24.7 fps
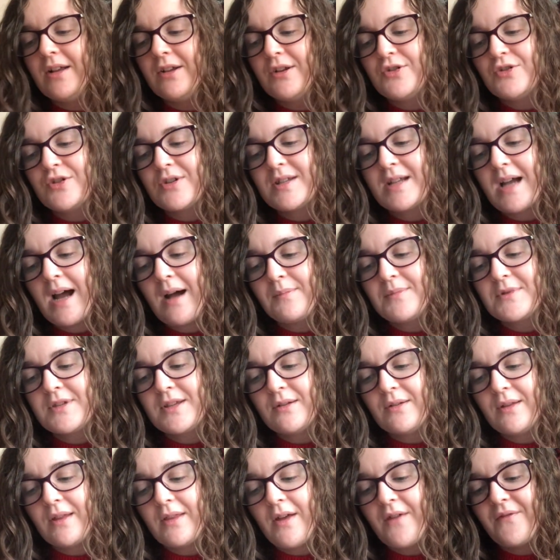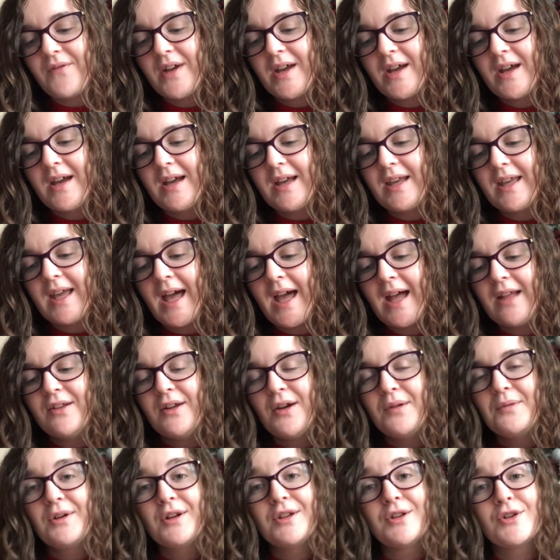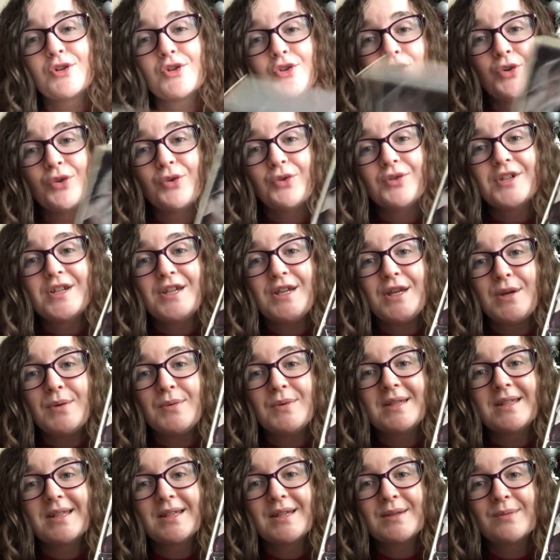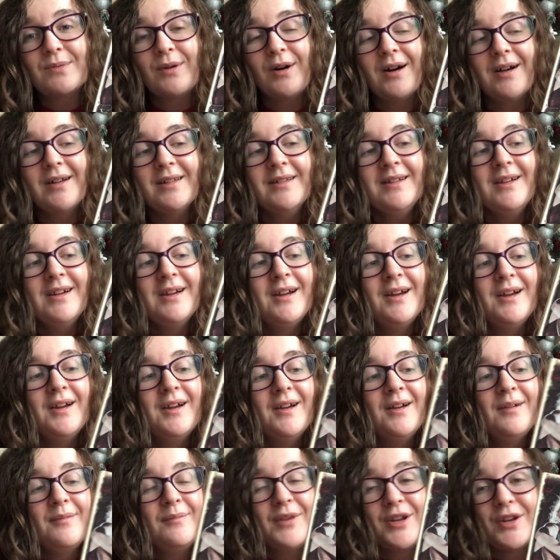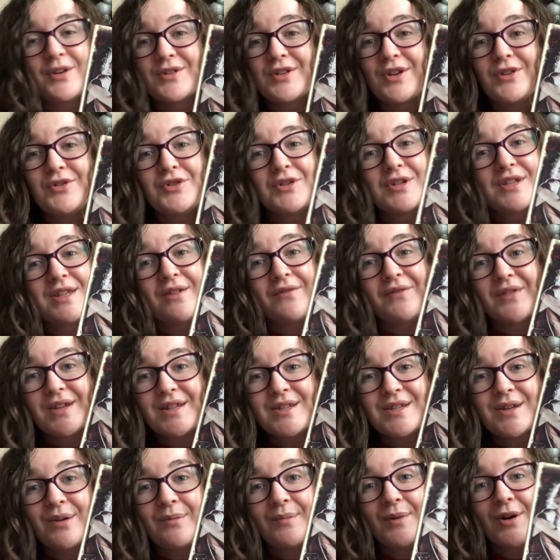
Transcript: and I just absolutely love it. Again, I'm going to struggle to use this one because I just love it so